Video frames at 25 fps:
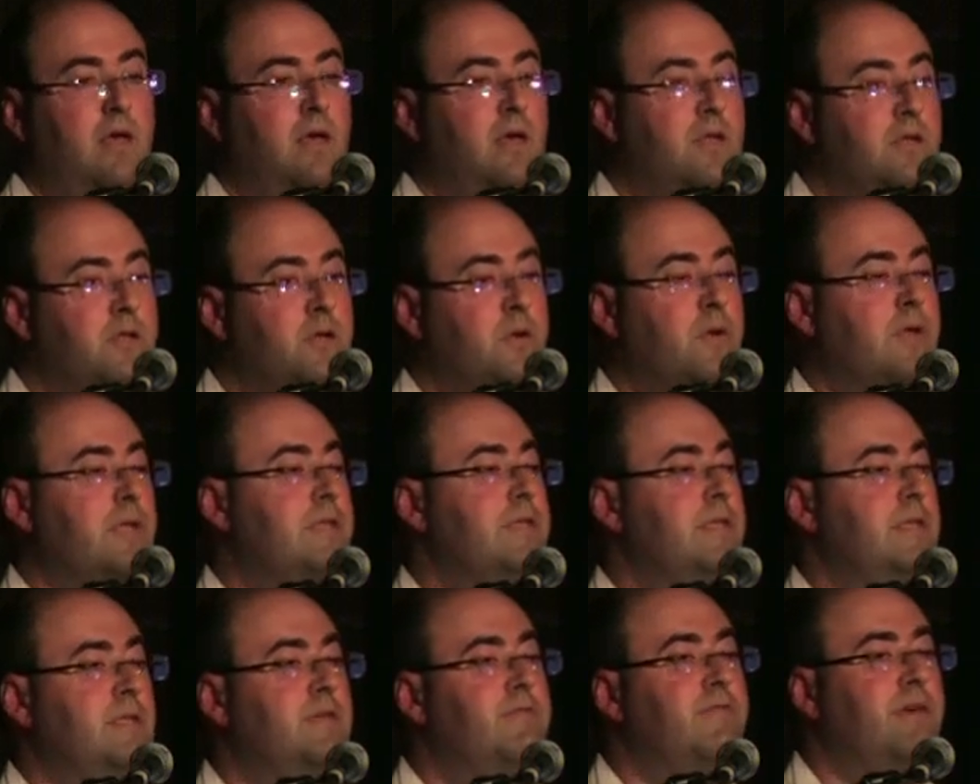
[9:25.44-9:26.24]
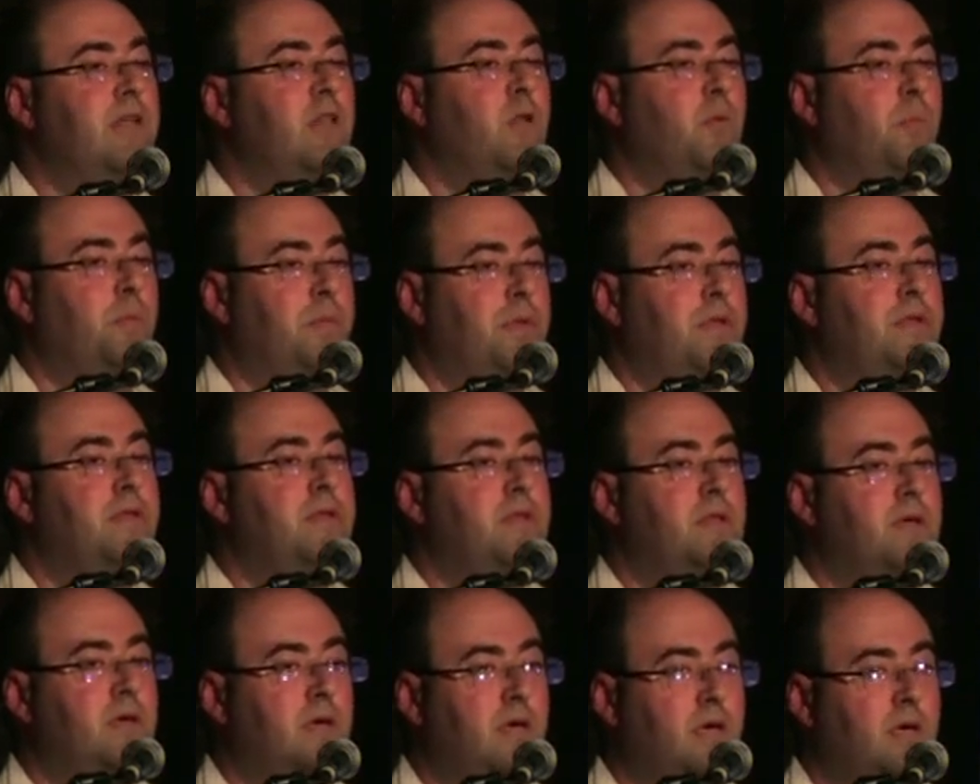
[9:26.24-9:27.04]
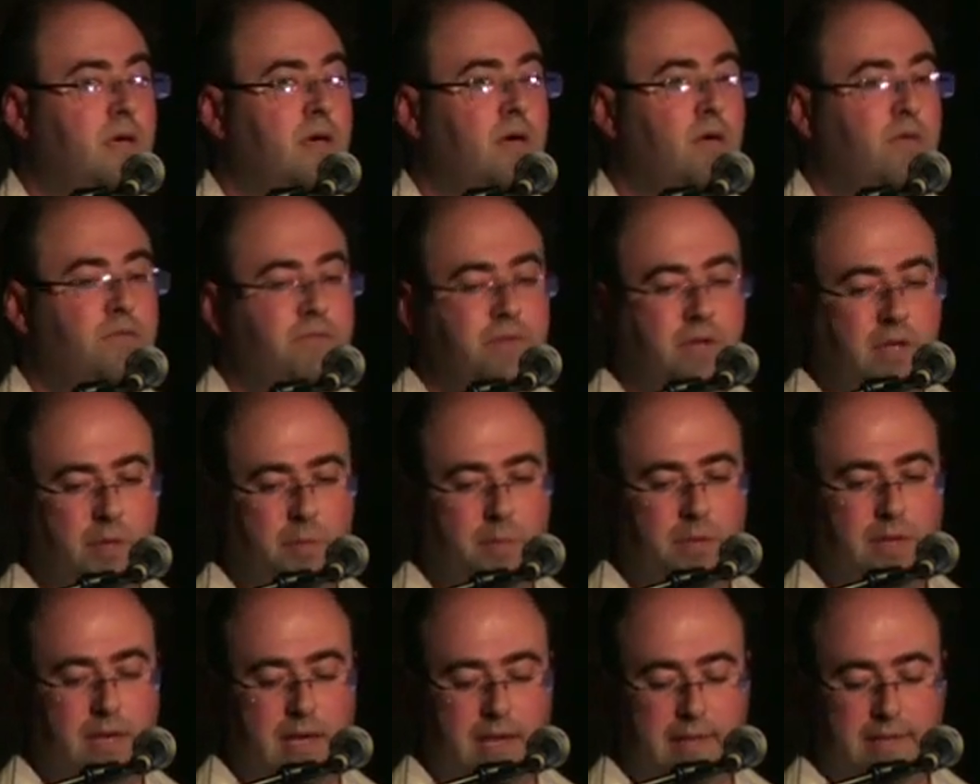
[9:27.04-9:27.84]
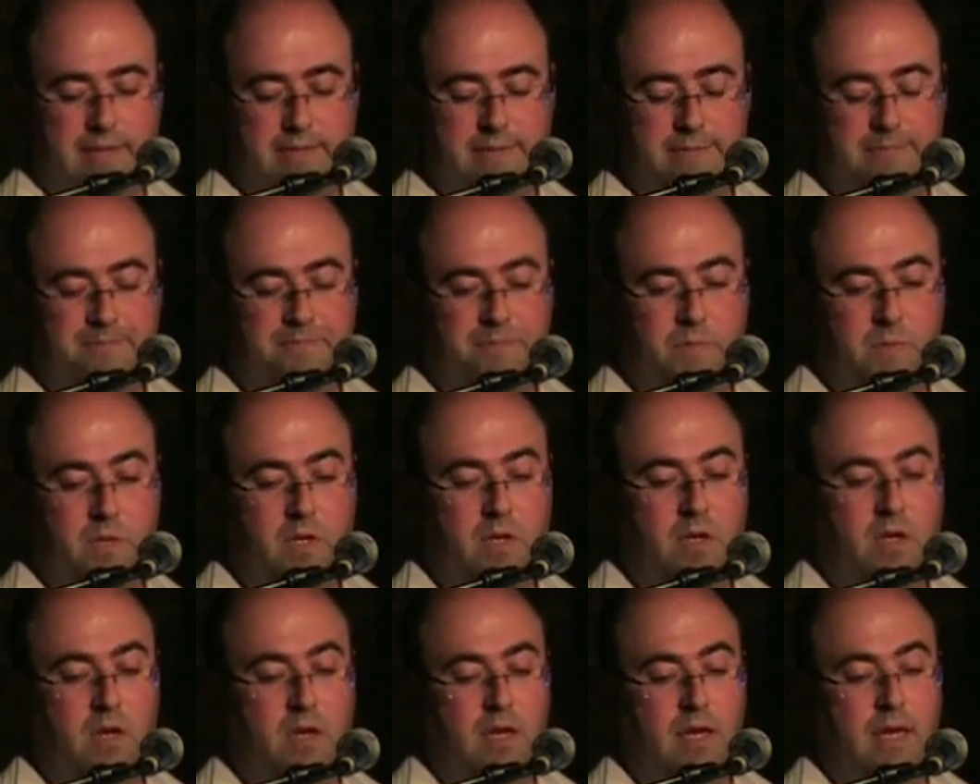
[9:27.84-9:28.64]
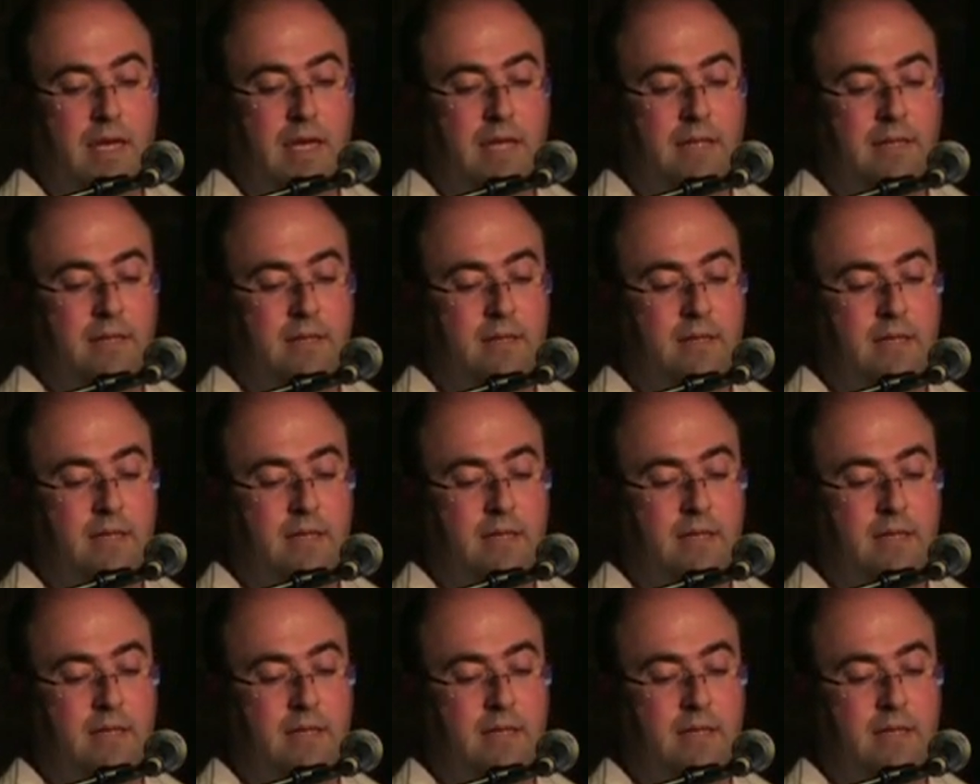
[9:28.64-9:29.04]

during the development of the APIs. And